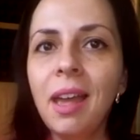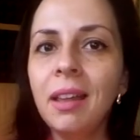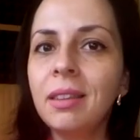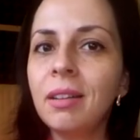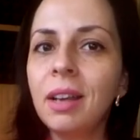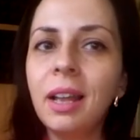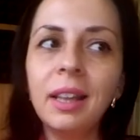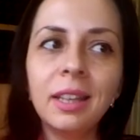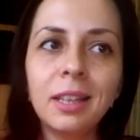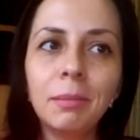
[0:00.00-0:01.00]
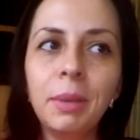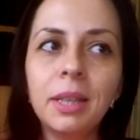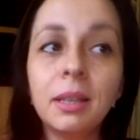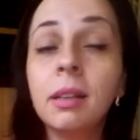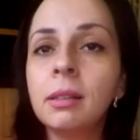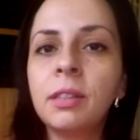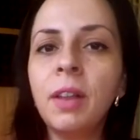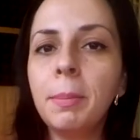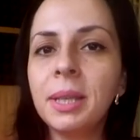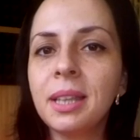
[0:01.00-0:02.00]
And there are a little bit
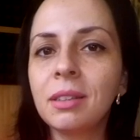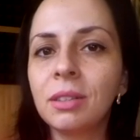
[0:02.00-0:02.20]
development